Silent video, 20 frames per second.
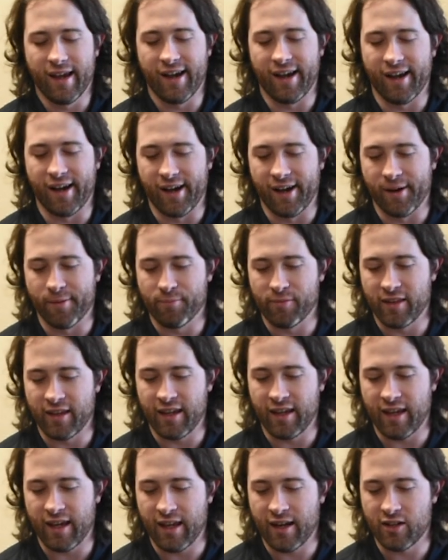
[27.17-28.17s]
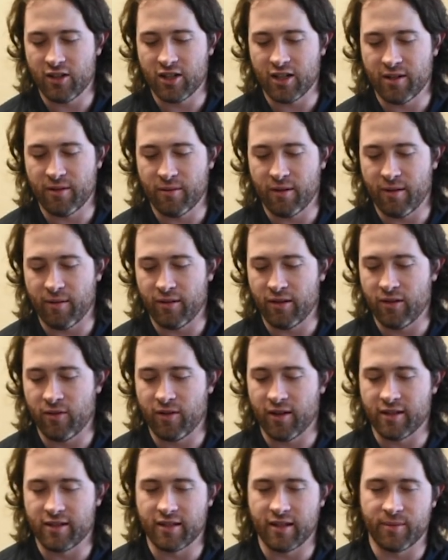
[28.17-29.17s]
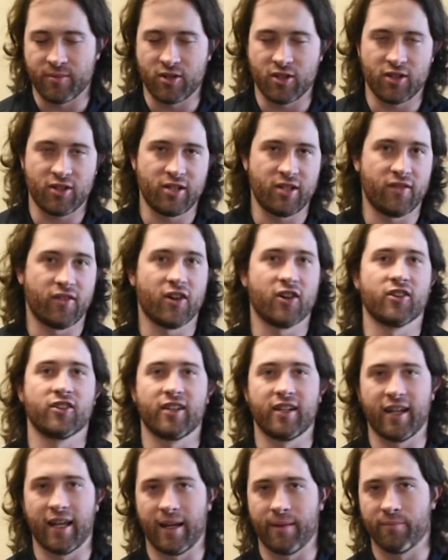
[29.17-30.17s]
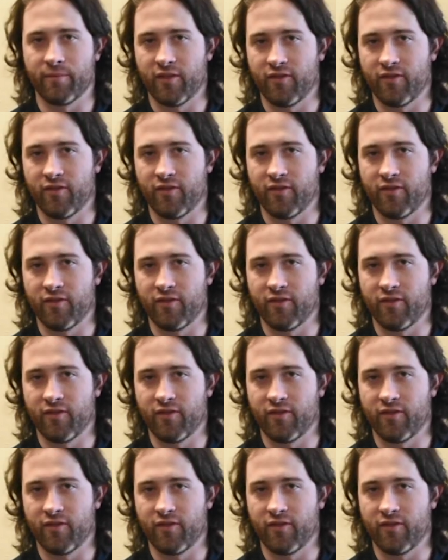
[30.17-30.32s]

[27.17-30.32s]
The Inogen units, I'm sure you've heard the name.